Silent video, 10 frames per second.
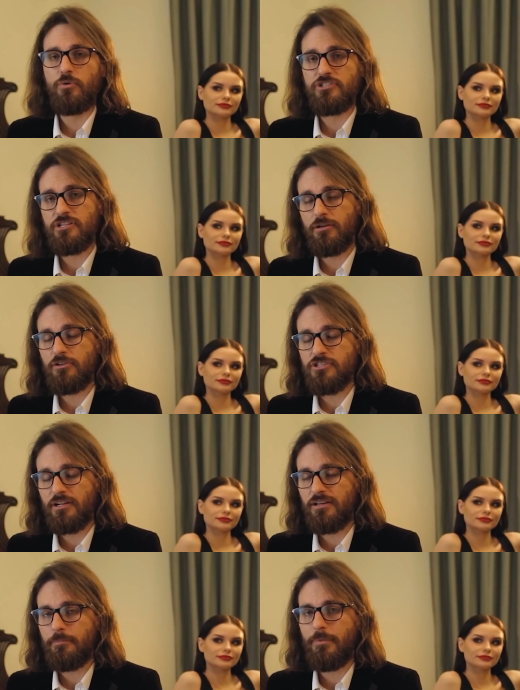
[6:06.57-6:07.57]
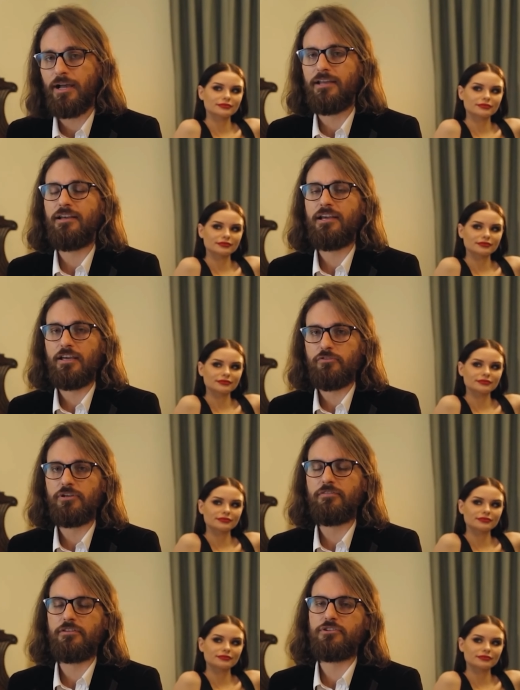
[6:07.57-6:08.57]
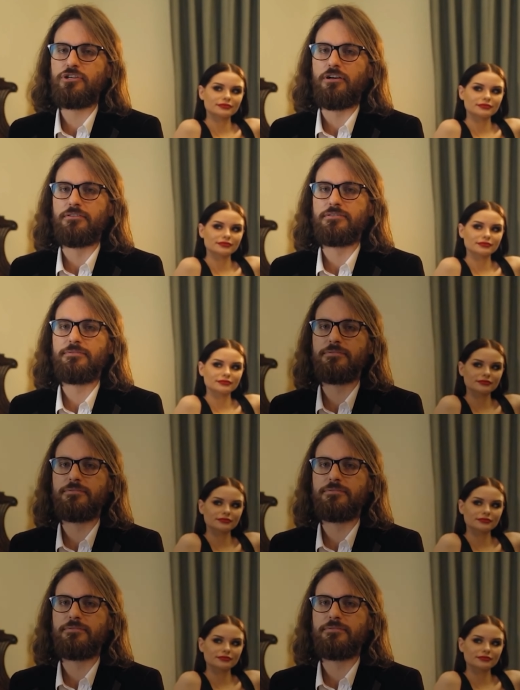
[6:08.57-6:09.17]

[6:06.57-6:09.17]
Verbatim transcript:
Speaker 1: she logically might if you give her the chance.